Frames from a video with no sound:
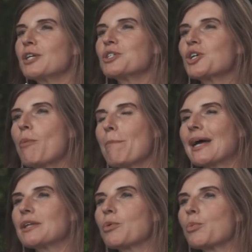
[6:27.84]
usually
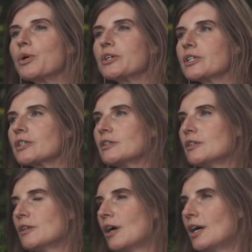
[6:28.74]
combine it with work.
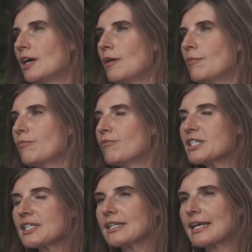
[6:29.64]

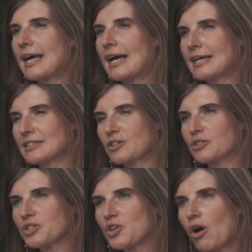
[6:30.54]
Recently I had to go
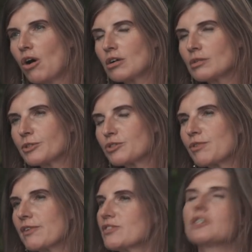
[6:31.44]
to York because Raven's